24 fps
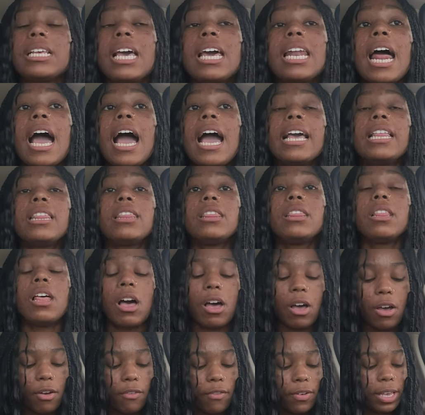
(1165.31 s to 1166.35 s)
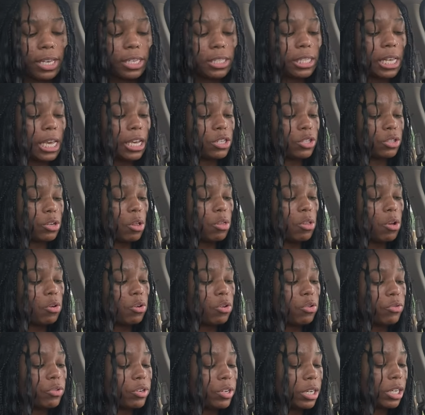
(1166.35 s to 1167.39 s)
And I love his like solo
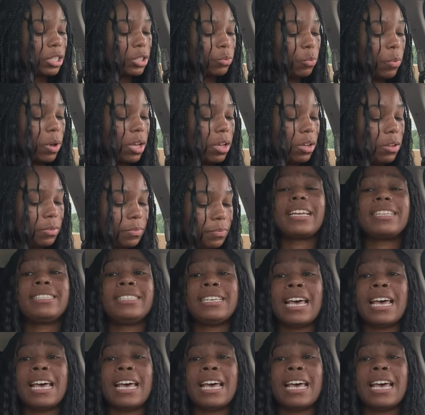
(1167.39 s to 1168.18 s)
career as well.